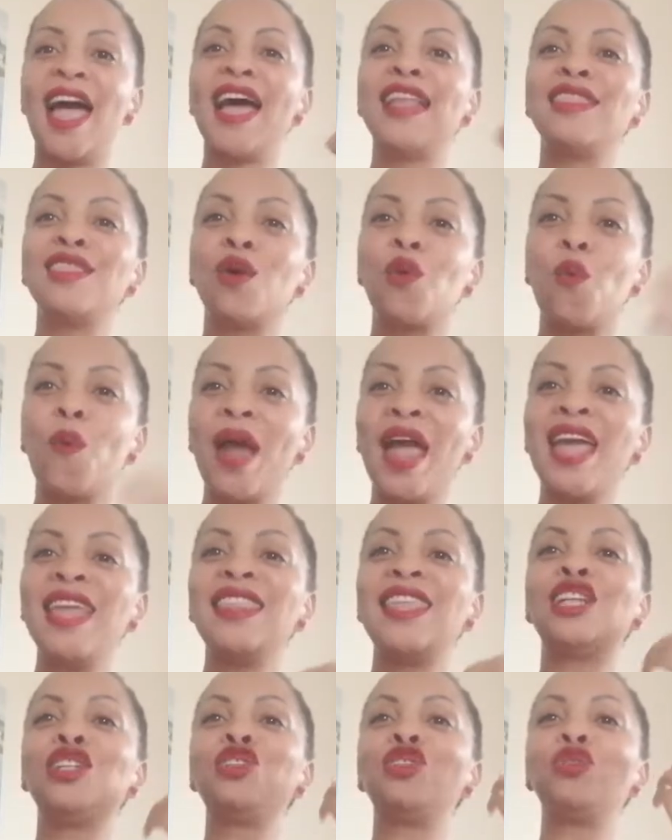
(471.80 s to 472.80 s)
and the way
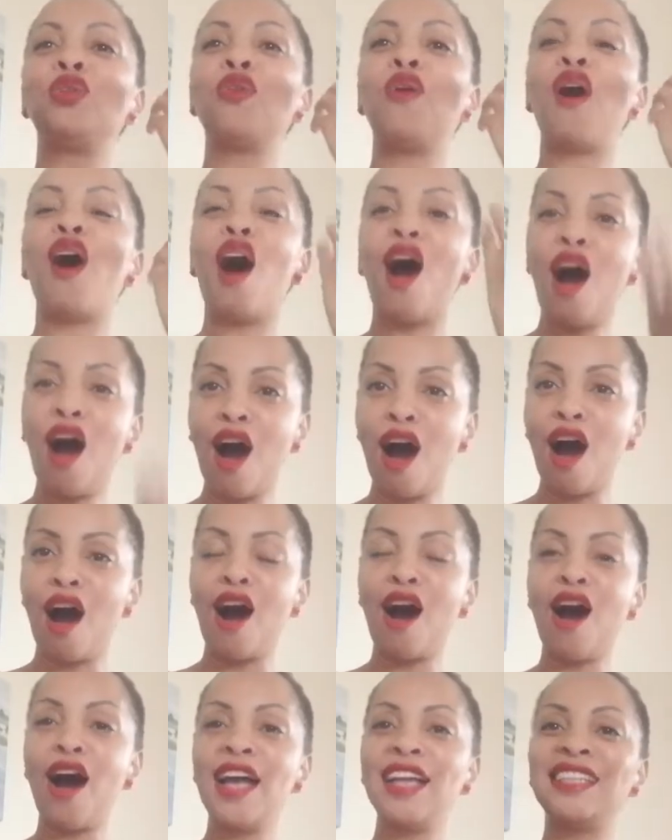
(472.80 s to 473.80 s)
that you
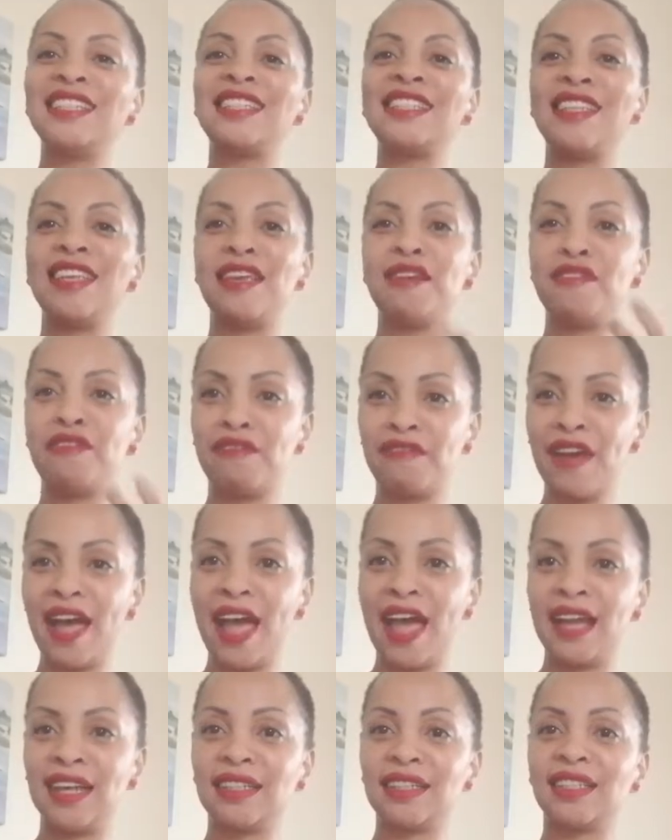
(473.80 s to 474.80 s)
are is the
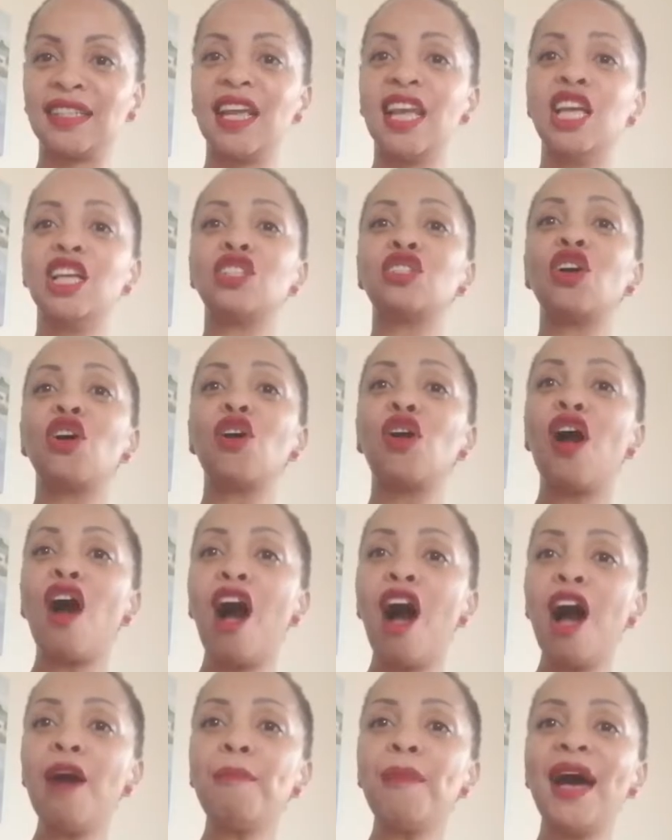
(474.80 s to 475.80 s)
effect. So
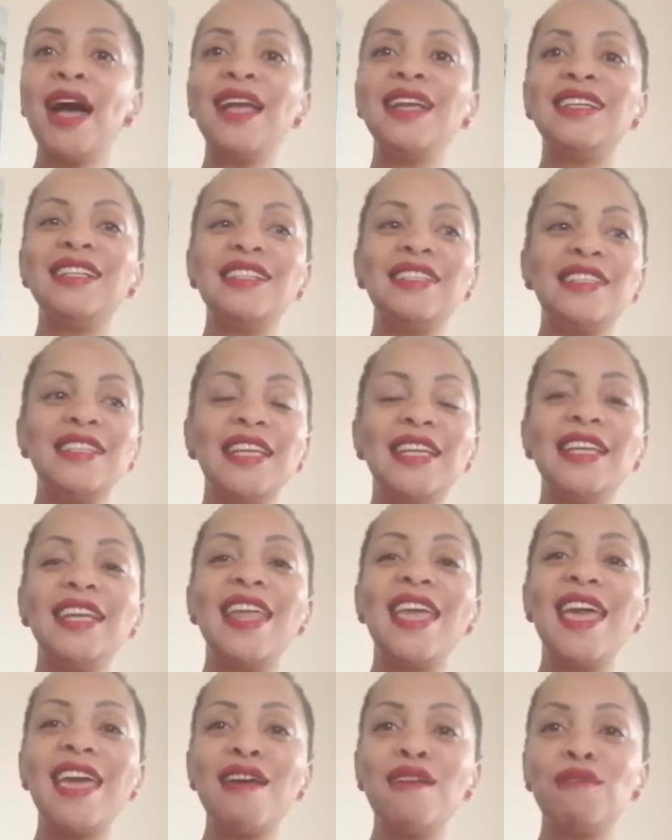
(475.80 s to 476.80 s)
karma is
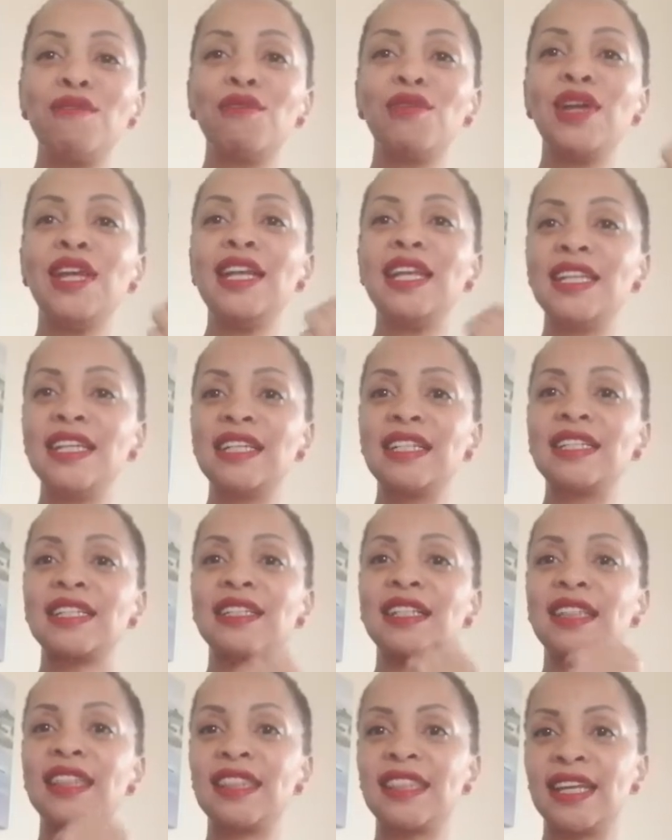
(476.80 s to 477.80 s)
in every
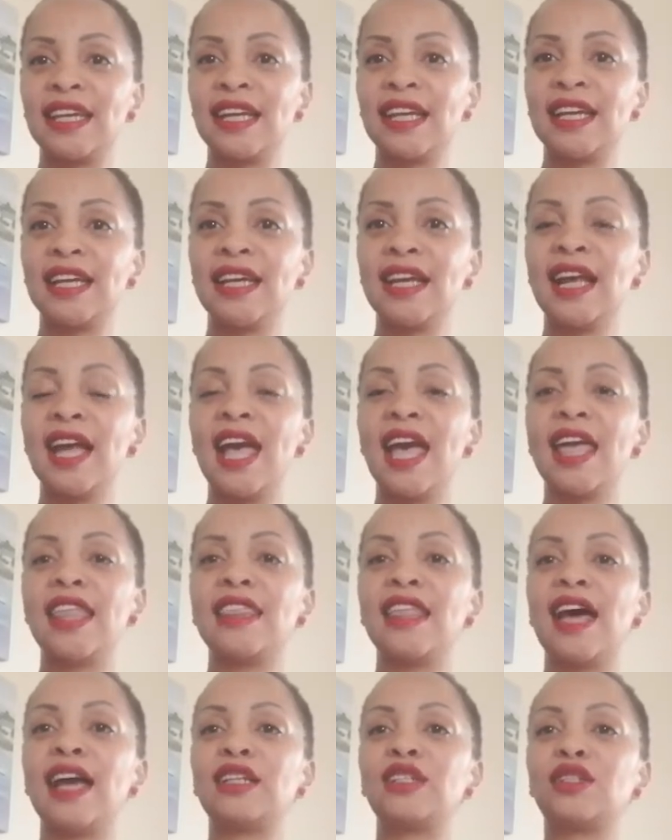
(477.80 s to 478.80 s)
little thing
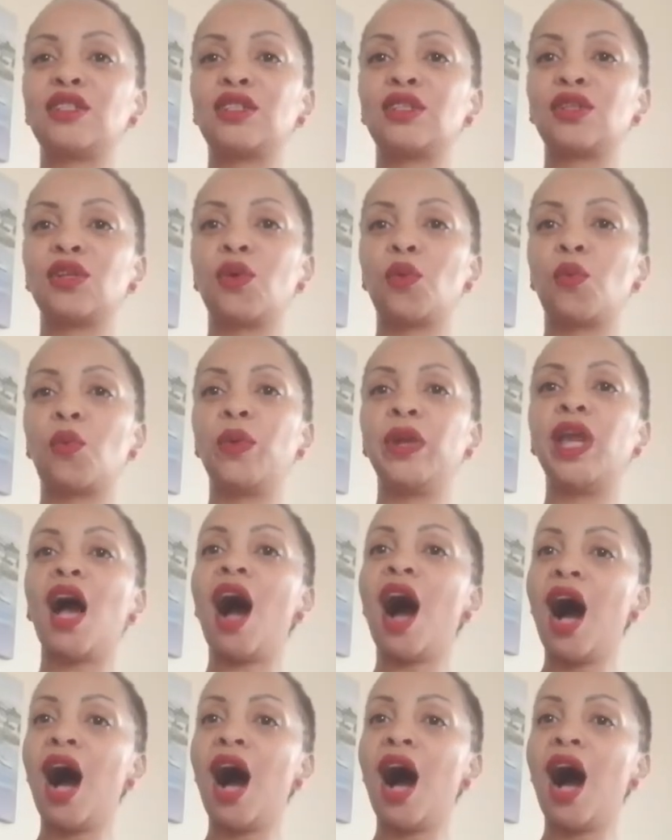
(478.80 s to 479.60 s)
that we